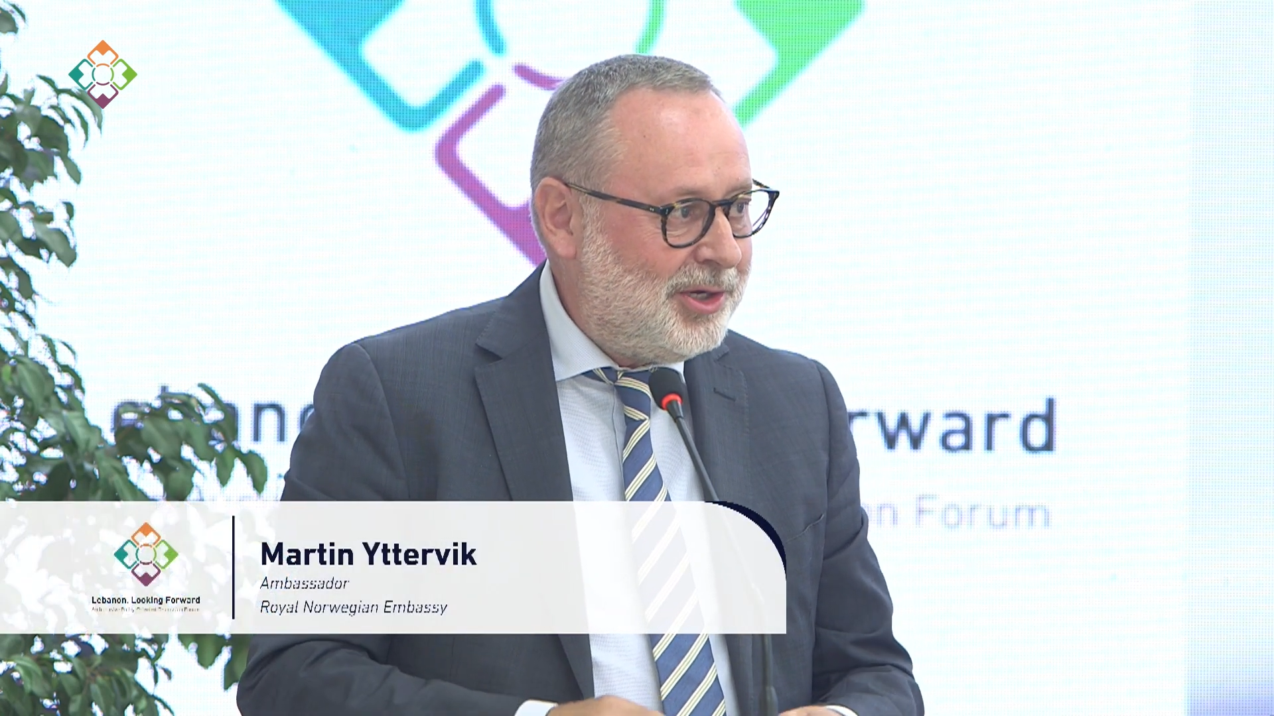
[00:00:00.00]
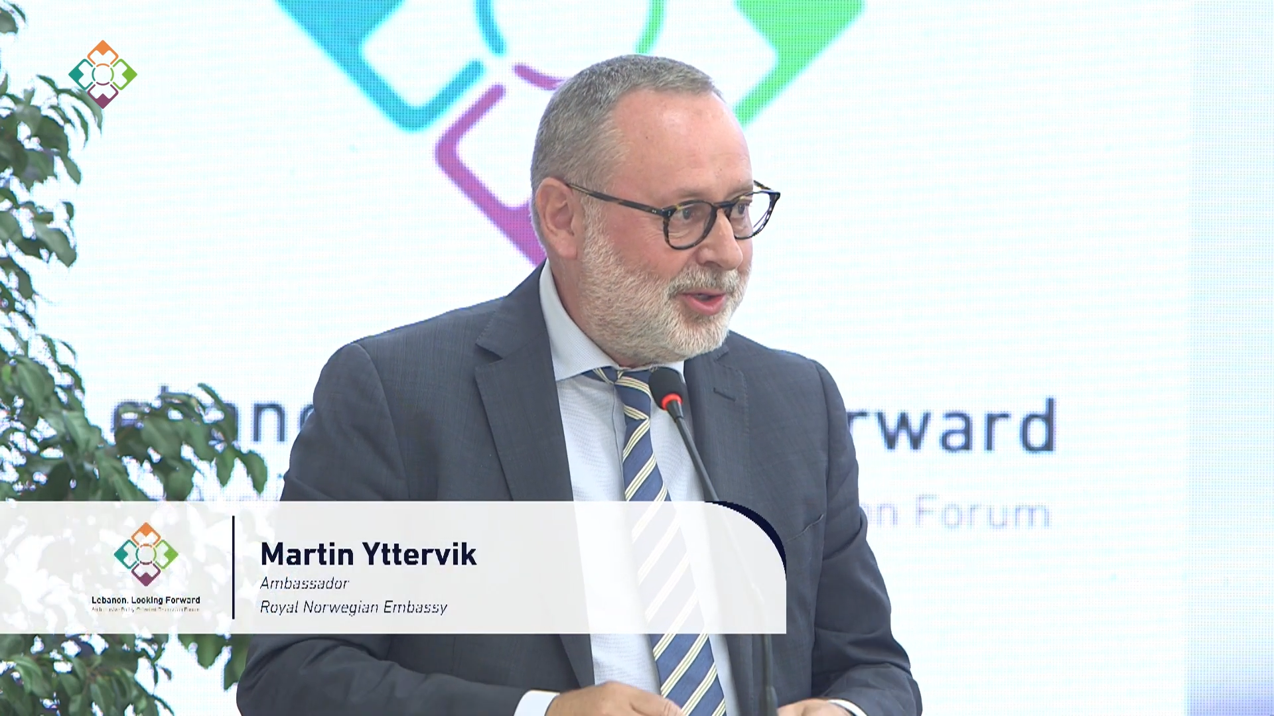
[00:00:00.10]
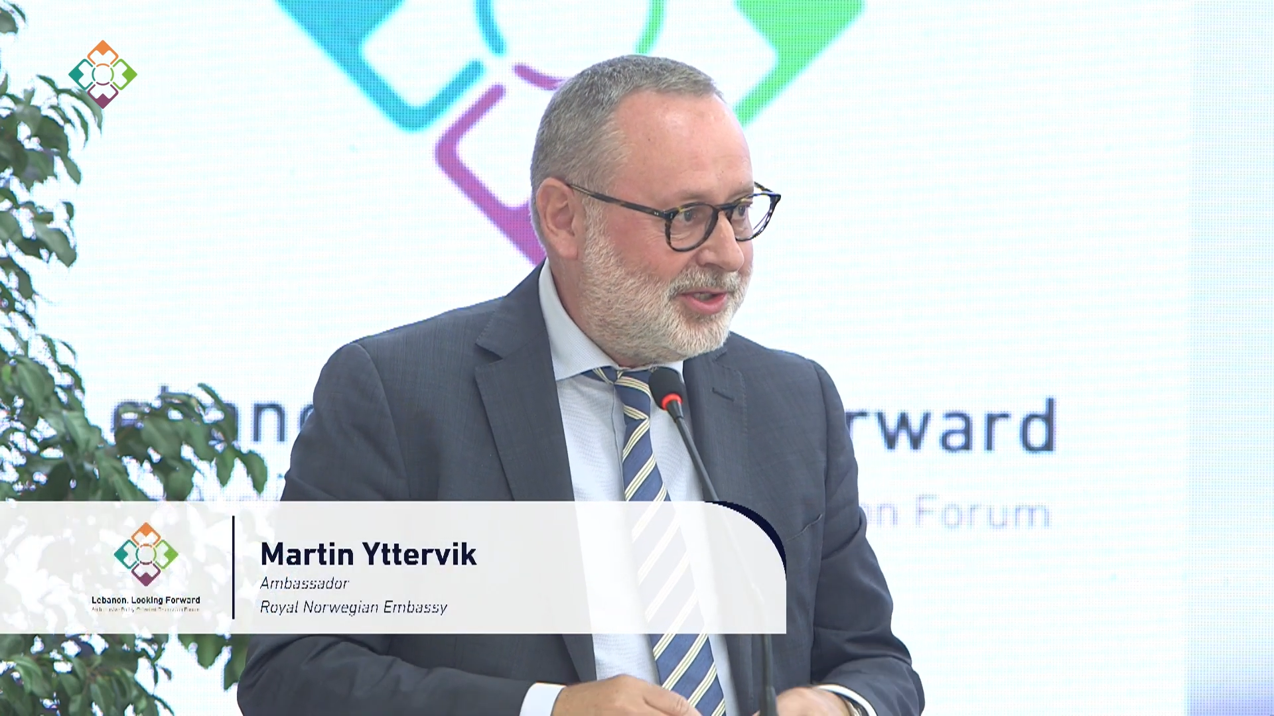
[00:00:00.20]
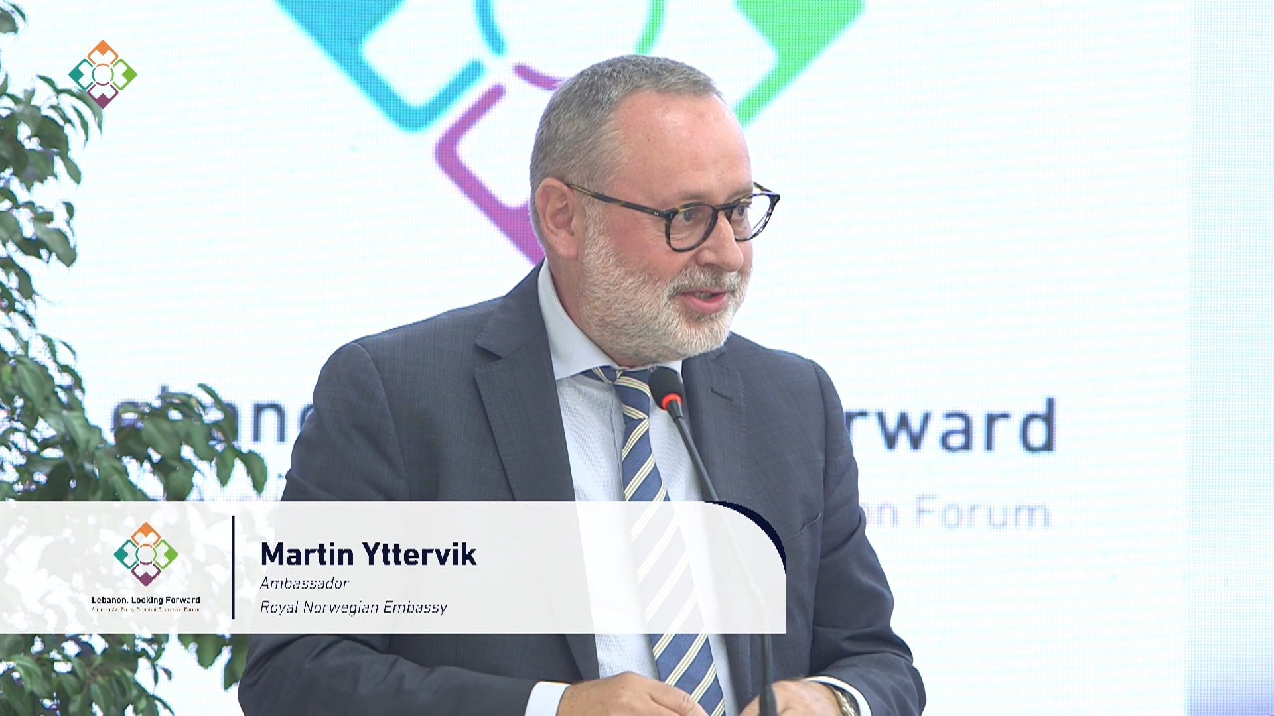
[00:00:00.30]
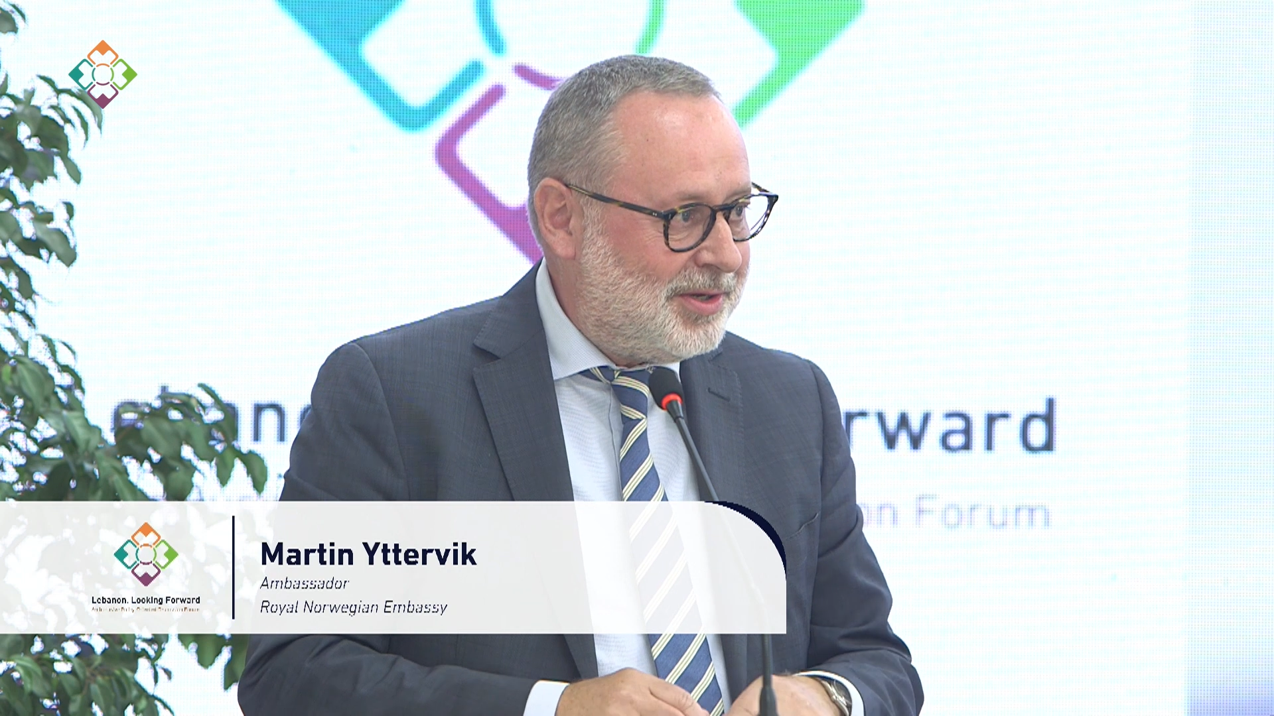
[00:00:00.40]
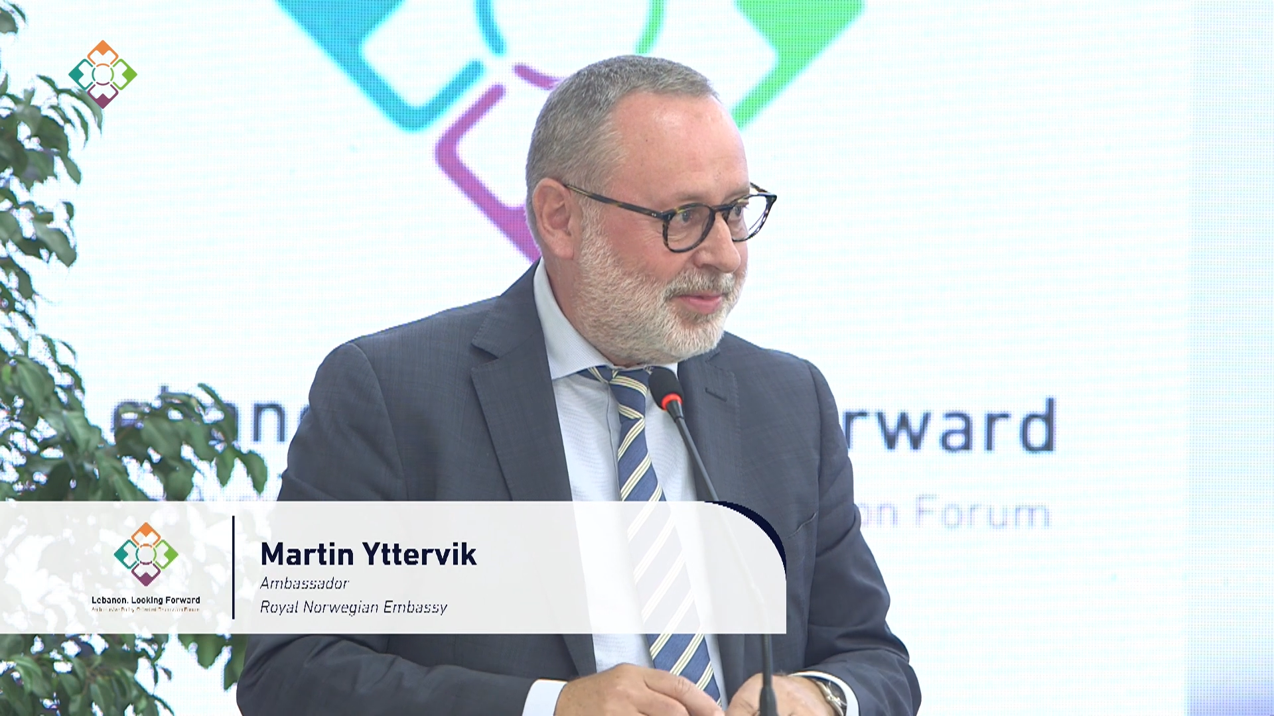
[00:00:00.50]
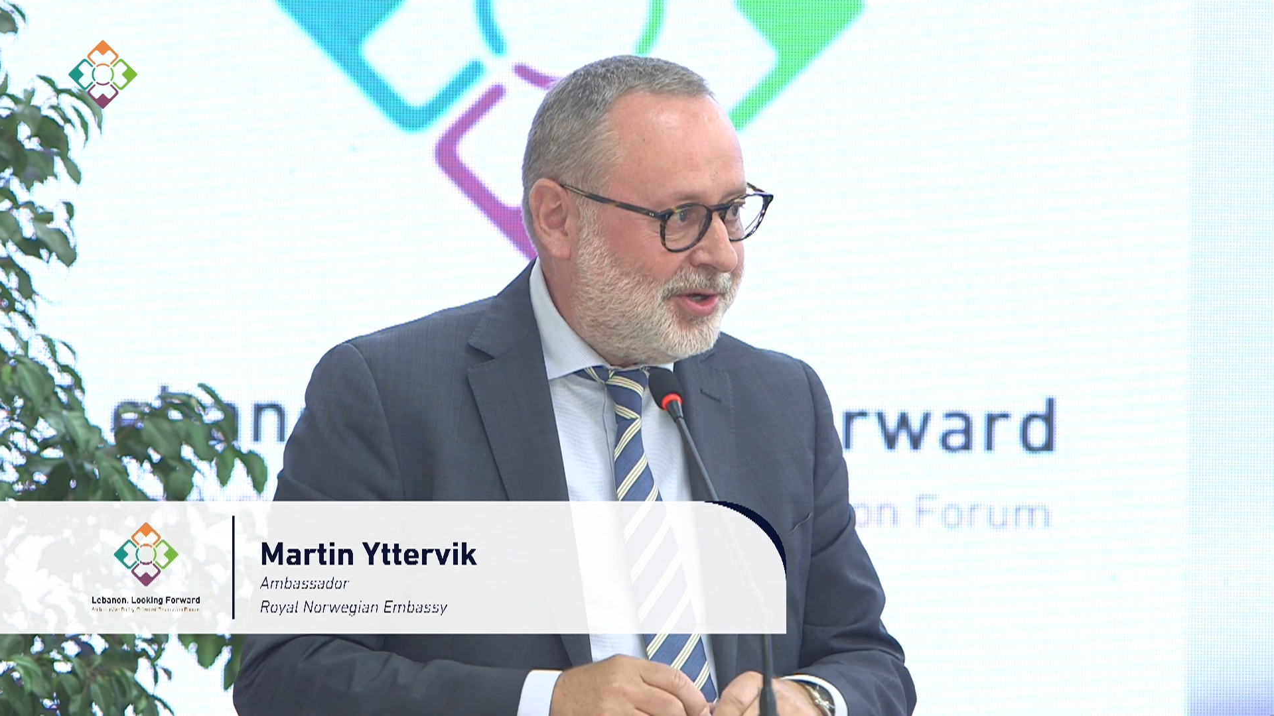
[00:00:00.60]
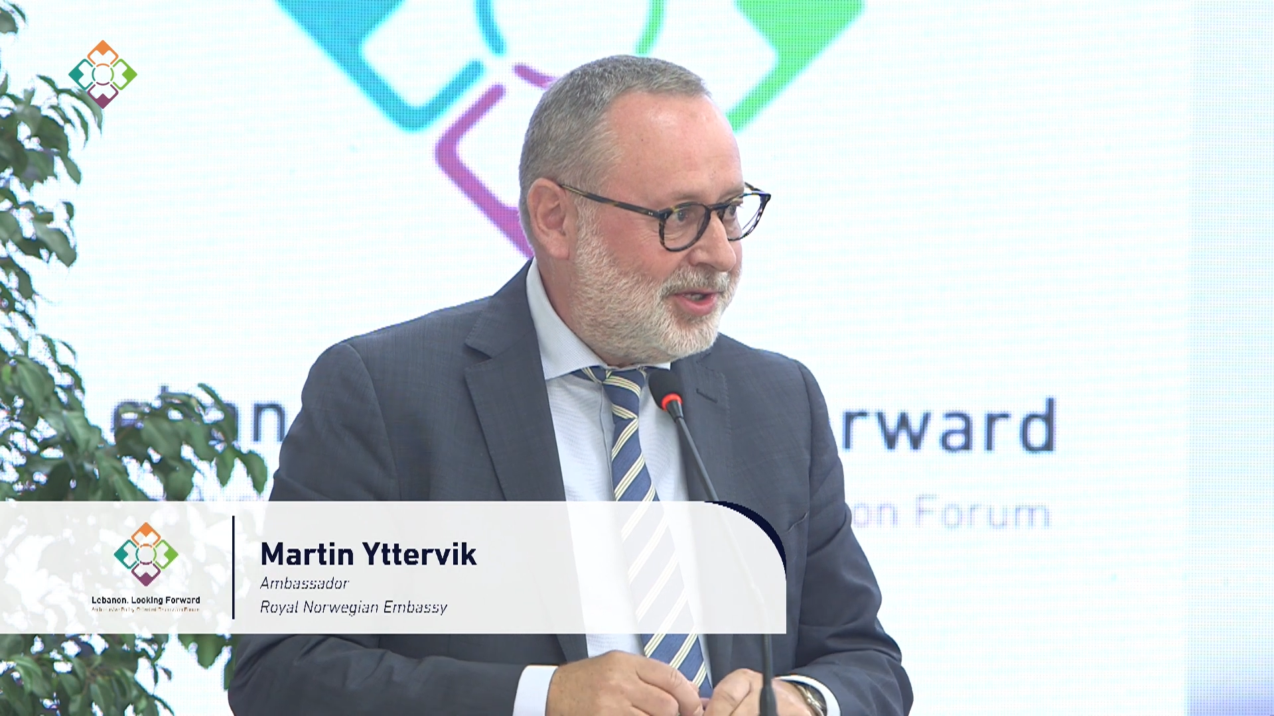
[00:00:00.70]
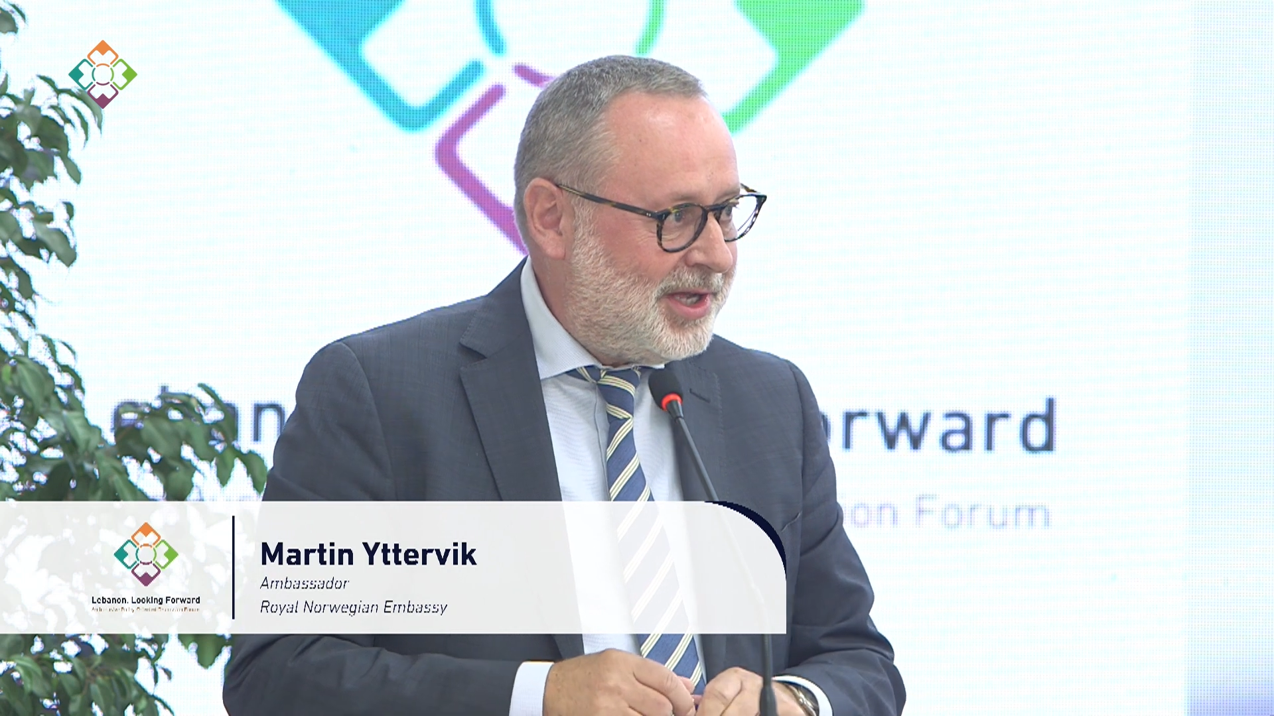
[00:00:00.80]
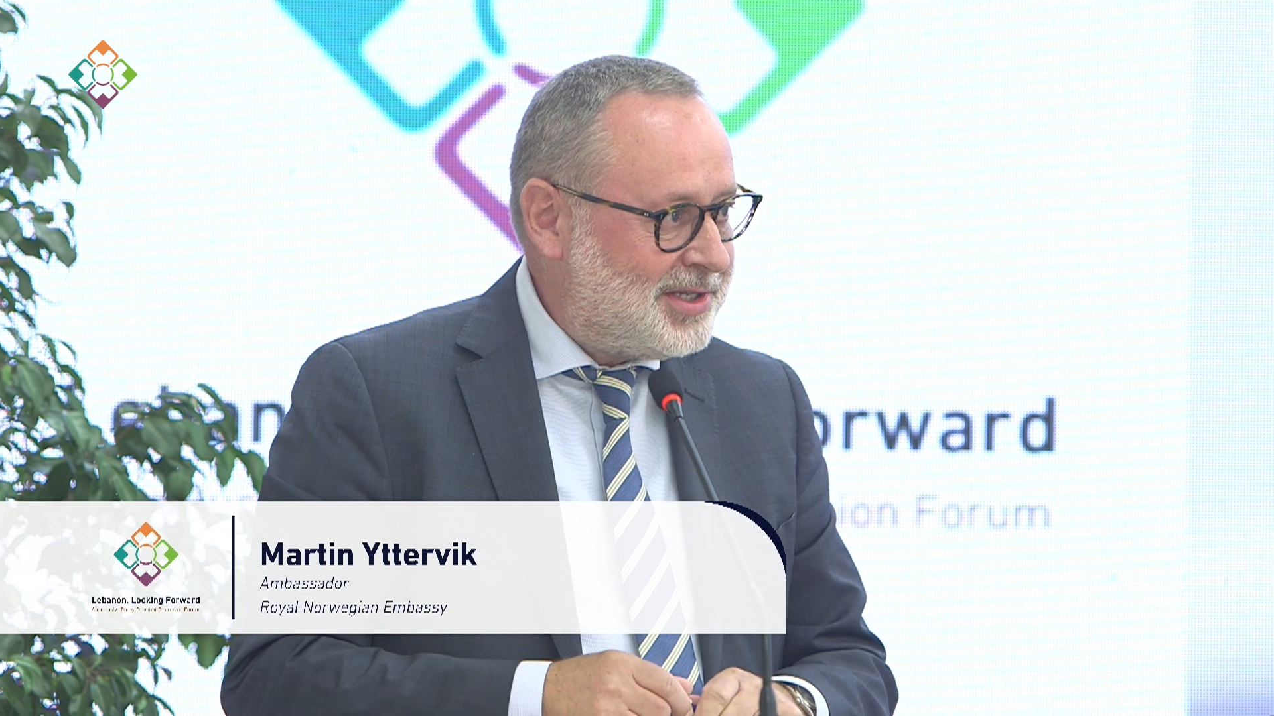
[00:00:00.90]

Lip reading: looked upon